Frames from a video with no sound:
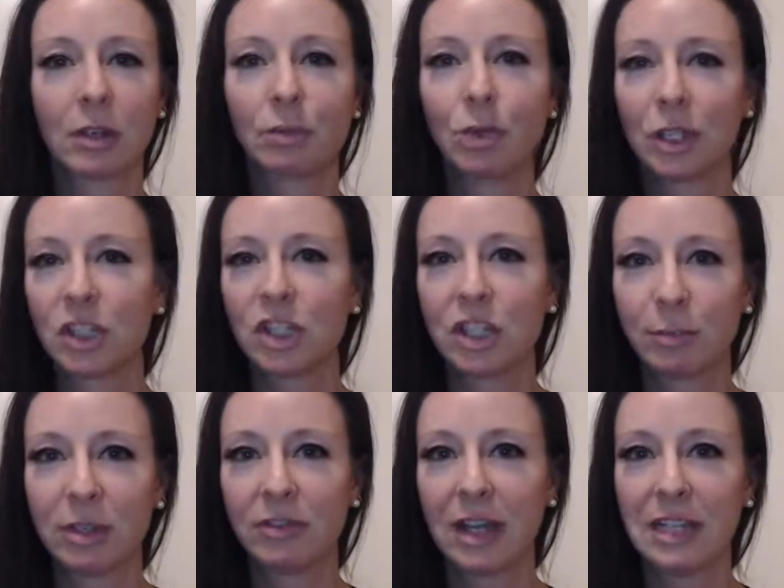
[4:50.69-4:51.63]

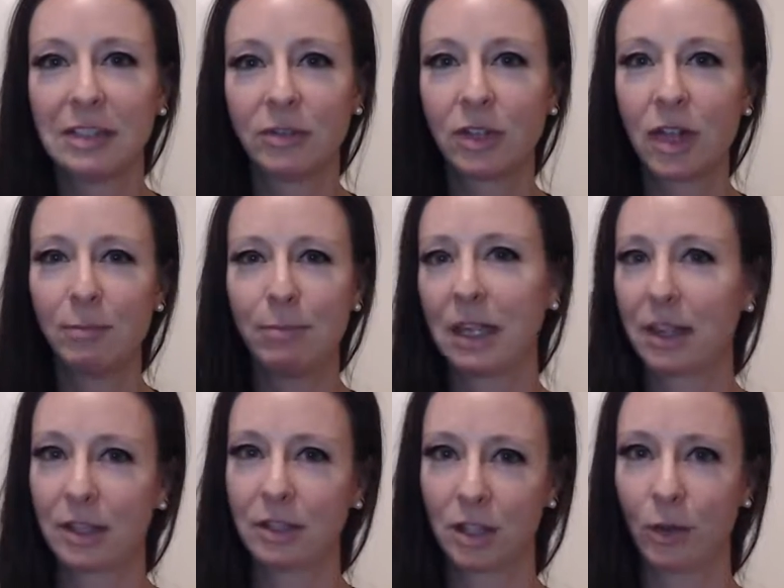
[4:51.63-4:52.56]
relationship advice if you've got big
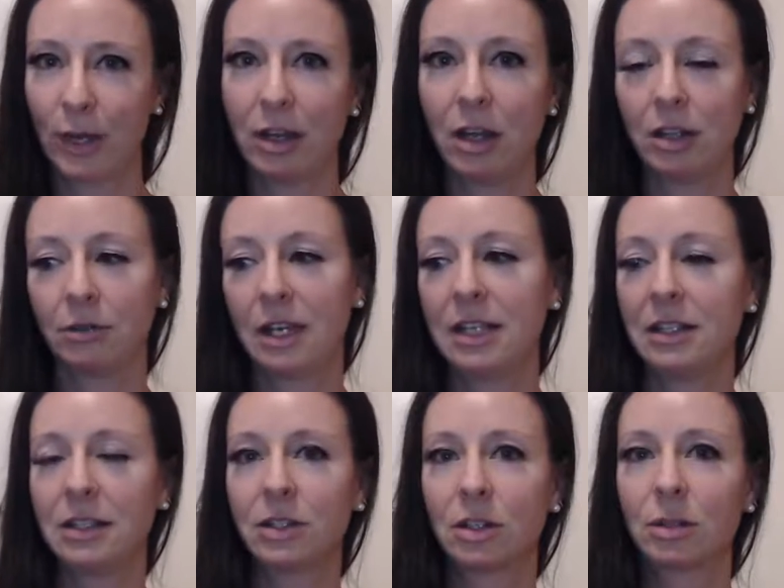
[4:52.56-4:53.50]
things going on, right?
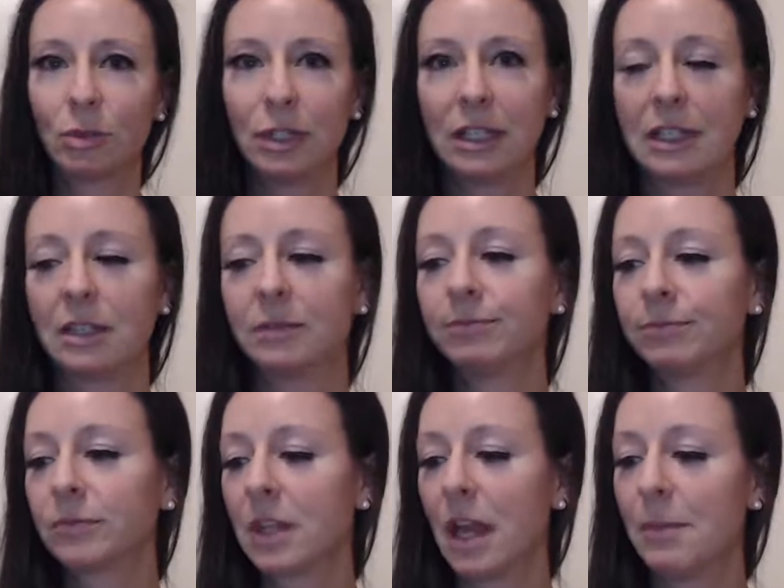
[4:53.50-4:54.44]
These are really
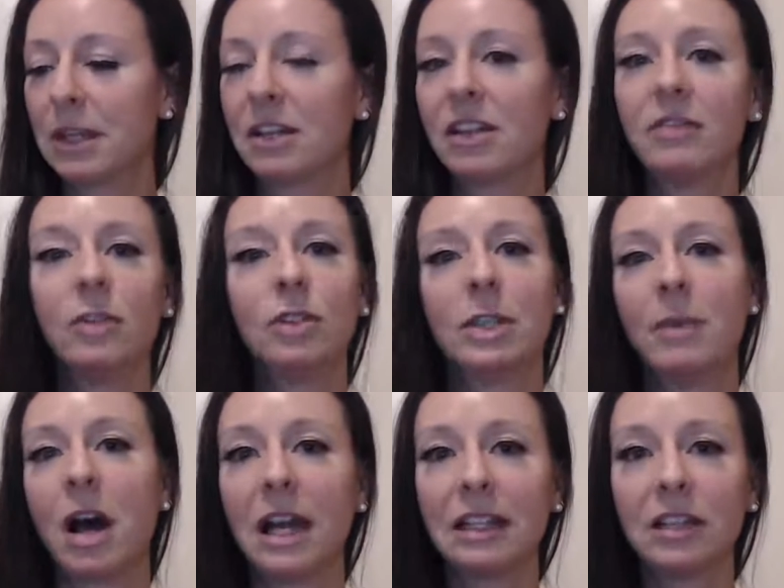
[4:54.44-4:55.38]
I'm going to give you some
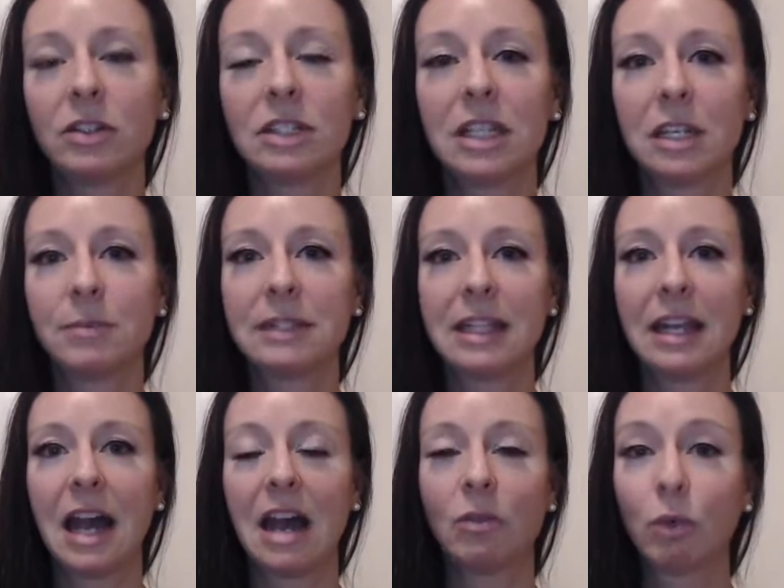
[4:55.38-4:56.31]
high level tips
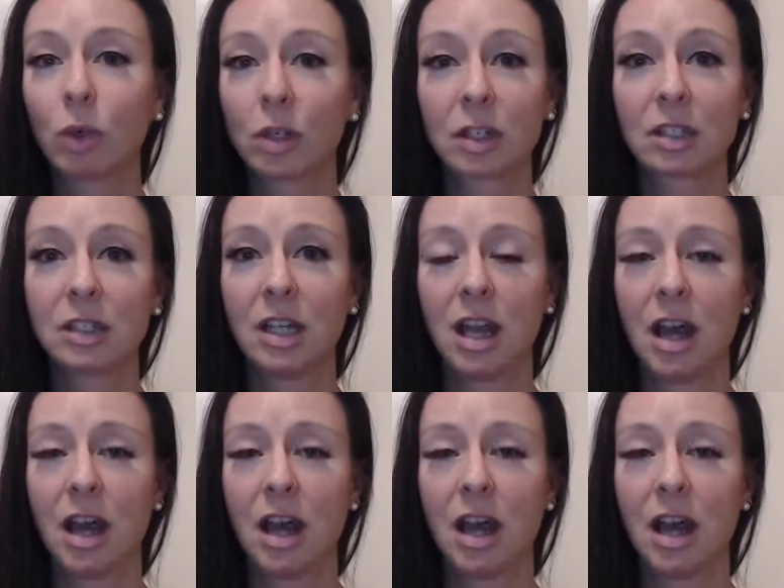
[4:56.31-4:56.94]
that have worked